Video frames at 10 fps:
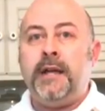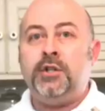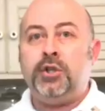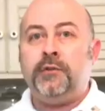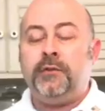
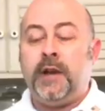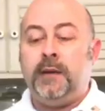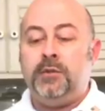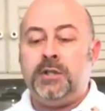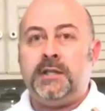and your
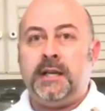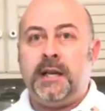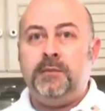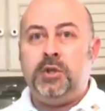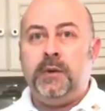frame, just like
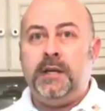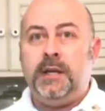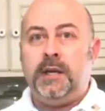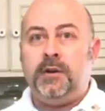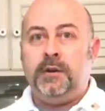I'm doing
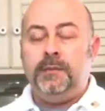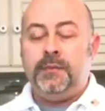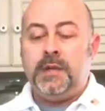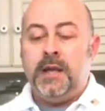here.